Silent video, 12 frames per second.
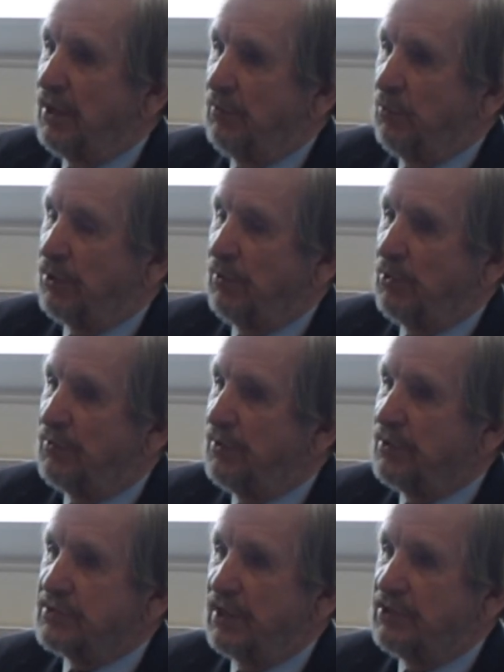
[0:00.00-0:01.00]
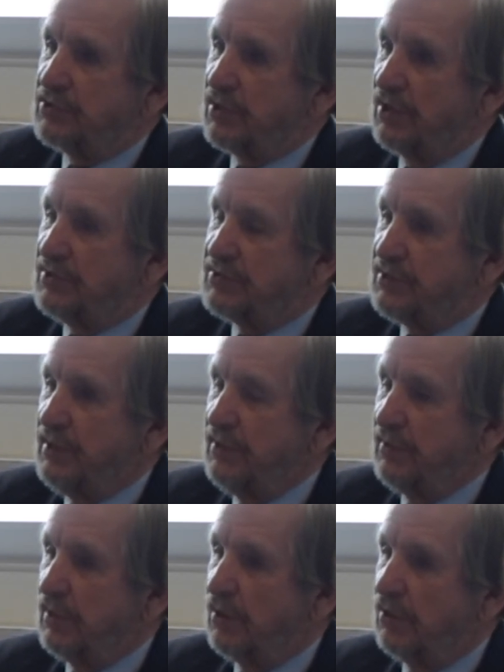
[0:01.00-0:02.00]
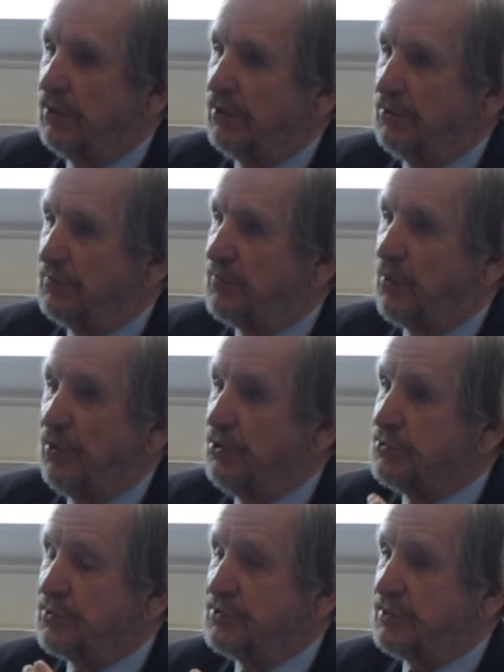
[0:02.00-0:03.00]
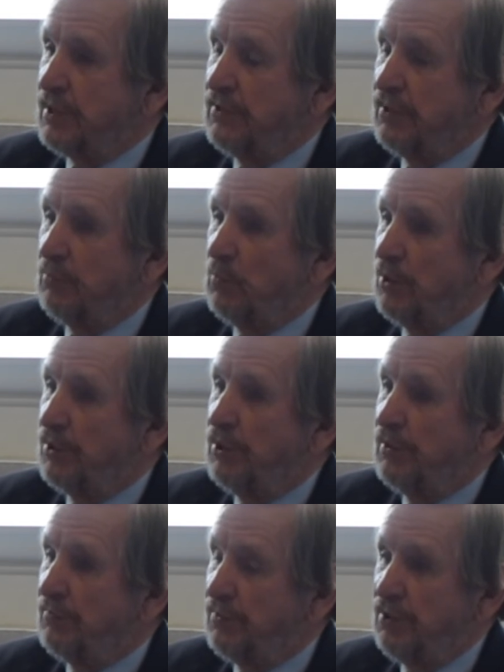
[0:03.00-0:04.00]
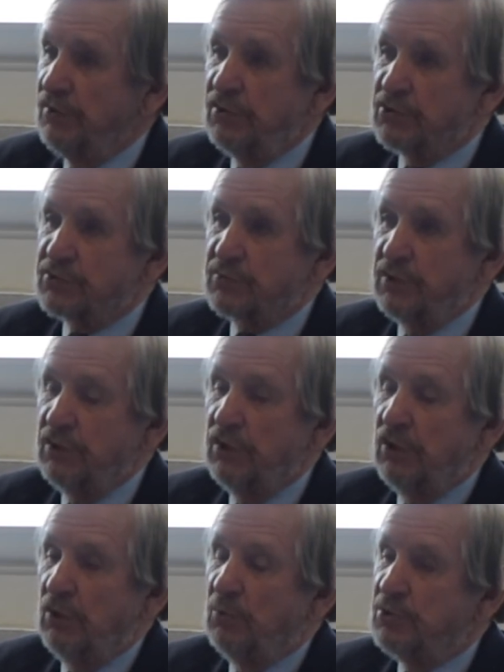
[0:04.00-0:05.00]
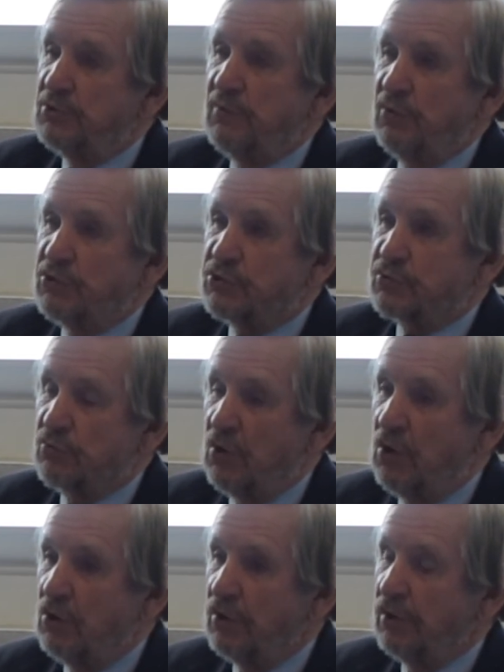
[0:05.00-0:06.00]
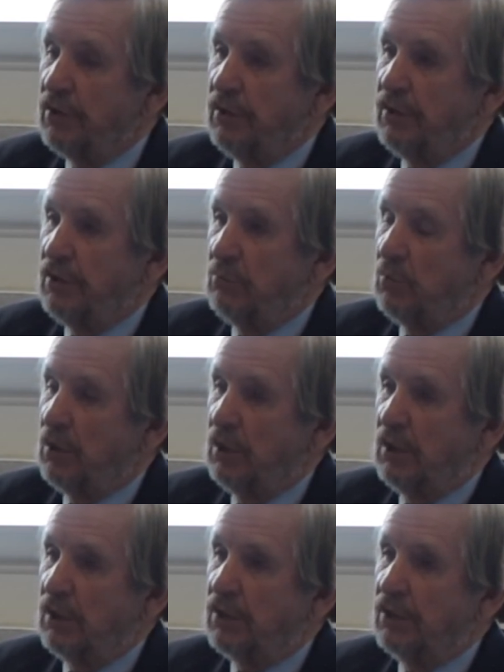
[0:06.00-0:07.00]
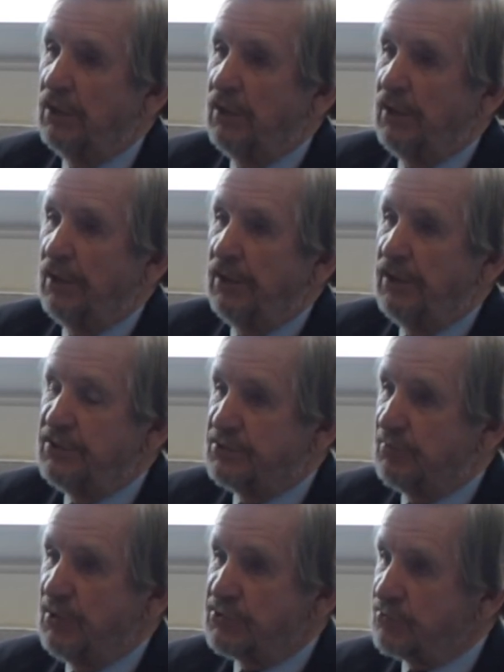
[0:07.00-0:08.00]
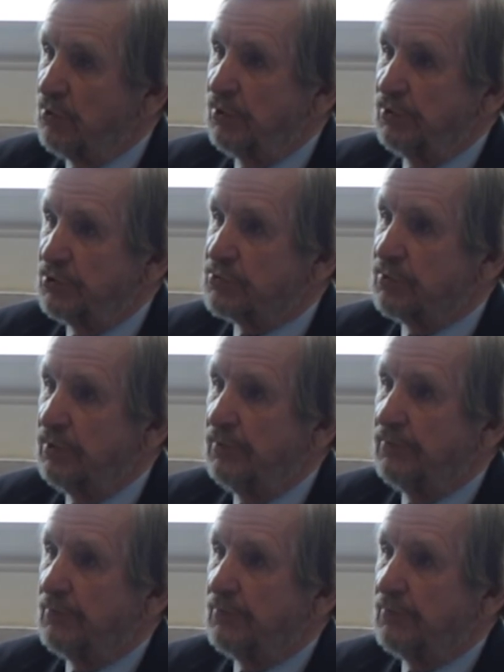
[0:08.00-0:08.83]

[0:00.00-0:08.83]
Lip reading: one of the things I see there, and very interesting, one end of the industry, which is very strong in Oaxaca, is the restaurant industry.